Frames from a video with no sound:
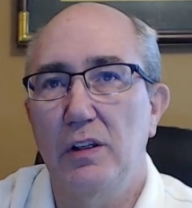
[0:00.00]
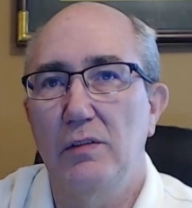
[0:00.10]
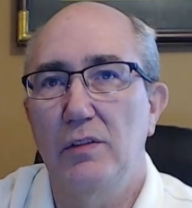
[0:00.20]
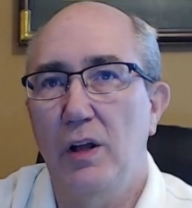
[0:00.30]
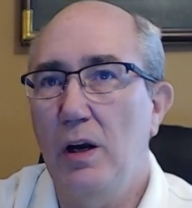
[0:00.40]

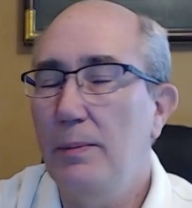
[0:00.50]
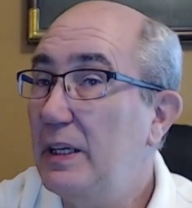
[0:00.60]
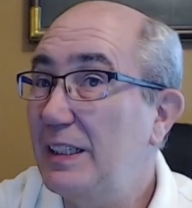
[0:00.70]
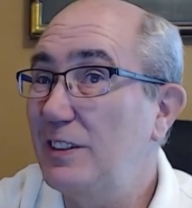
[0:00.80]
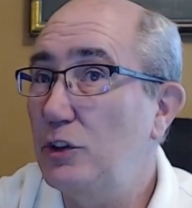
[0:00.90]

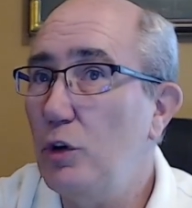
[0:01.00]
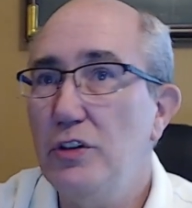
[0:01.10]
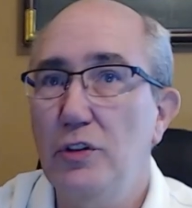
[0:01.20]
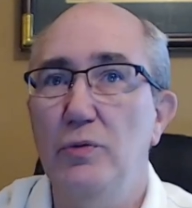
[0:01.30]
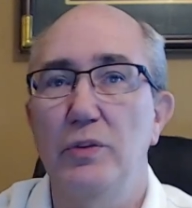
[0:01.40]
harmonic
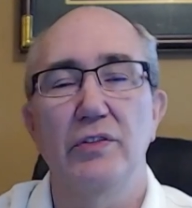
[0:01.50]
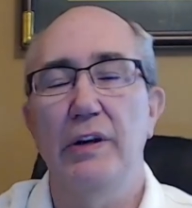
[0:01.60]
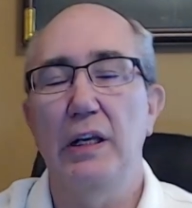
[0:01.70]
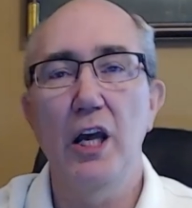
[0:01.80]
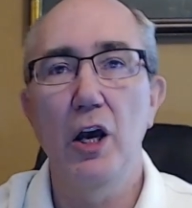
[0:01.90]
distortion was
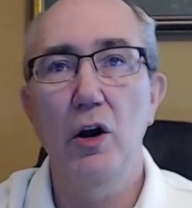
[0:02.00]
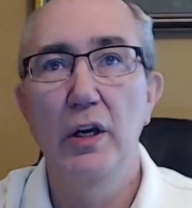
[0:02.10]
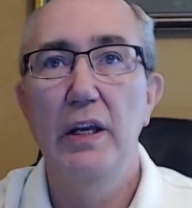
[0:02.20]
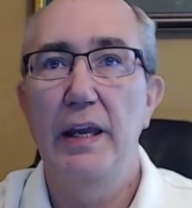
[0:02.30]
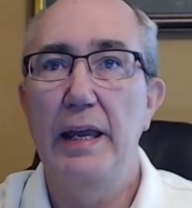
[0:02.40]
very low,
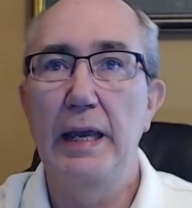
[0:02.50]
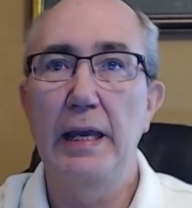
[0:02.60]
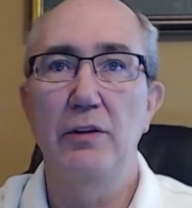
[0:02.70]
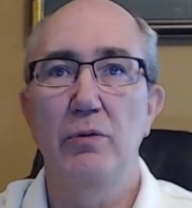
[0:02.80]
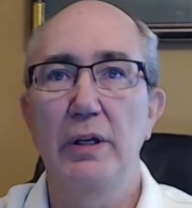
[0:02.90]

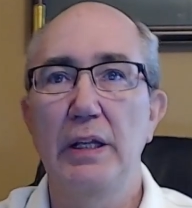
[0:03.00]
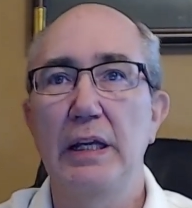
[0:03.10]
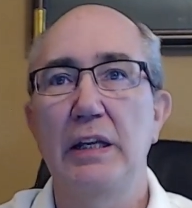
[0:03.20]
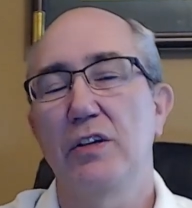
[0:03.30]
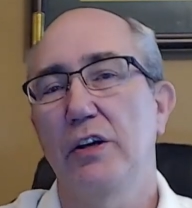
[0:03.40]
and really
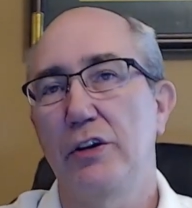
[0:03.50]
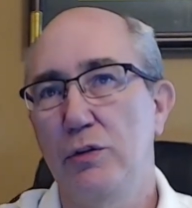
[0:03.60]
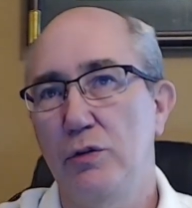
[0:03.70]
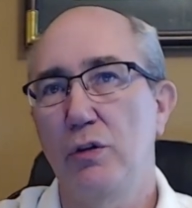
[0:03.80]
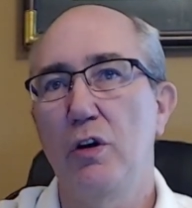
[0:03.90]
until you
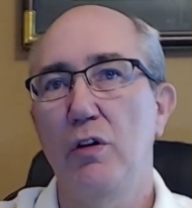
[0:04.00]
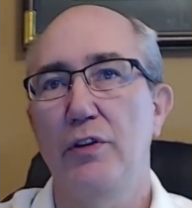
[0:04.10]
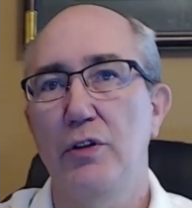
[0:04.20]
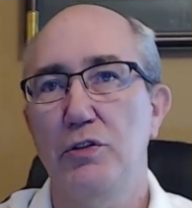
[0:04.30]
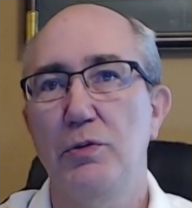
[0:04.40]
drove
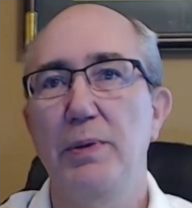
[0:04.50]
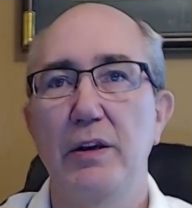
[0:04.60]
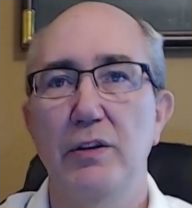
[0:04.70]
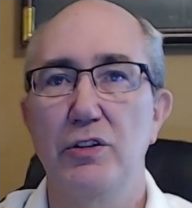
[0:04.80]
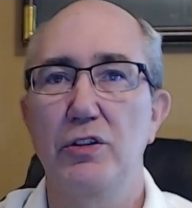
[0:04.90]
those
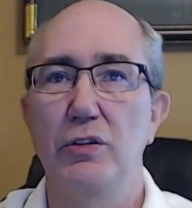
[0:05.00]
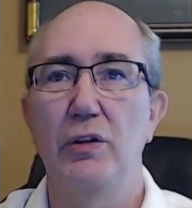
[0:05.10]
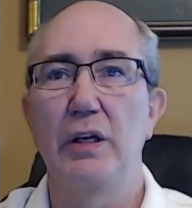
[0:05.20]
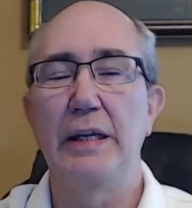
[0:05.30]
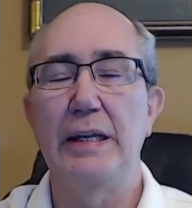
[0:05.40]
speakers
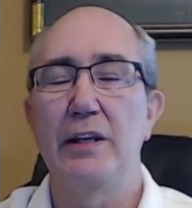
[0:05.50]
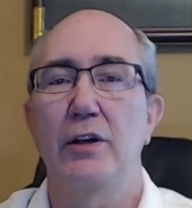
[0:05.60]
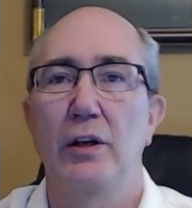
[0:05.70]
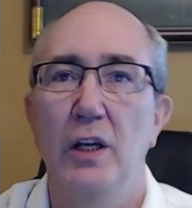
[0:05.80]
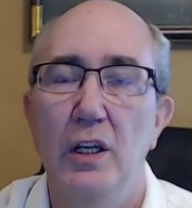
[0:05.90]
to an
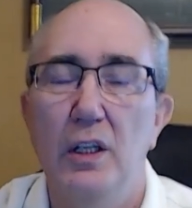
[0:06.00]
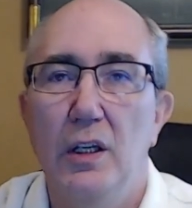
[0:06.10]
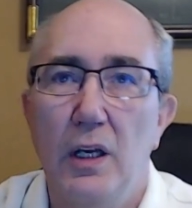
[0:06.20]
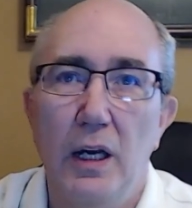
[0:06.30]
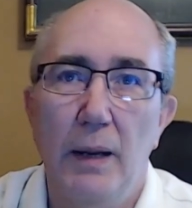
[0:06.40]
ear
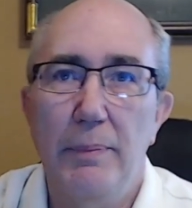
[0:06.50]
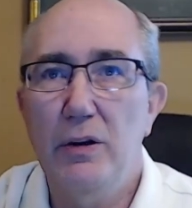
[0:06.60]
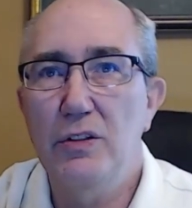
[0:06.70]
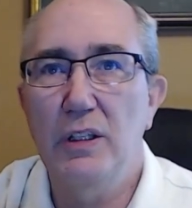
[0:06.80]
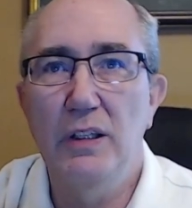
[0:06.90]

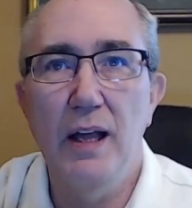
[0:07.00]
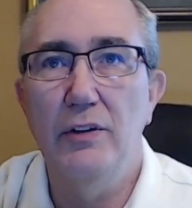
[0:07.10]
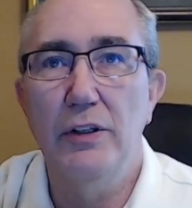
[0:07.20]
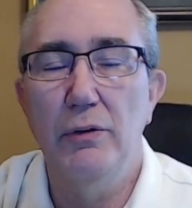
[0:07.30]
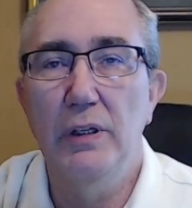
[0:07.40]
piercing level,
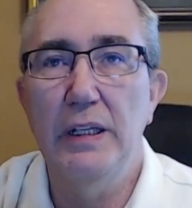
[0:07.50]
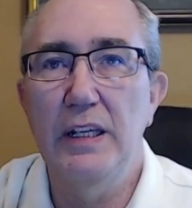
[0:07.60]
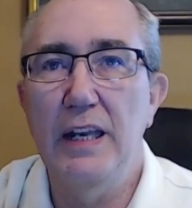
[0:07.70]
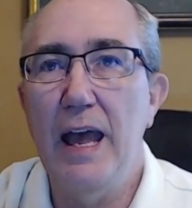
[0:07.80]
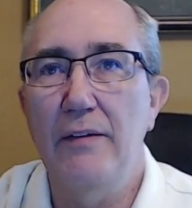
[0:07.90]
you really
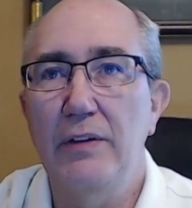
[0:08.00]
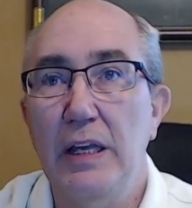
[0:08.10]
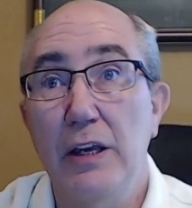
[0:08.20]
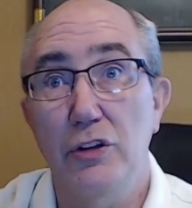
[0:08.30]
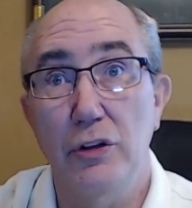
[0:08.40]
didn't have
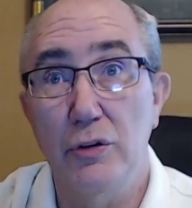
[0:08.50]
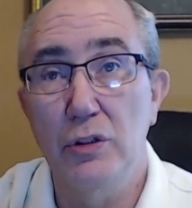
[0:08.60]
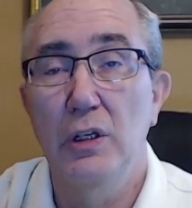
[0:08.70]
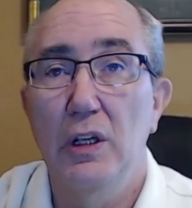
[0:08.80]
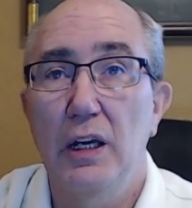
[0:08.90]
any issues
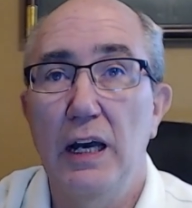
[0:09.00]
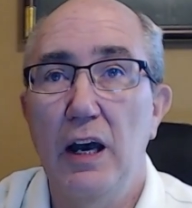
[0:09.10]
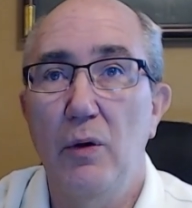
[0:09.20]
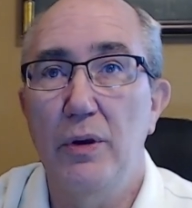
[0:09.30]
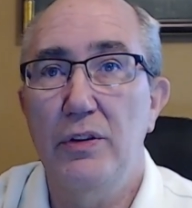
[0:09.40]

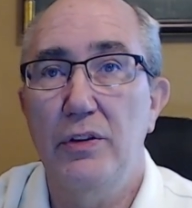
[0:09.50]
with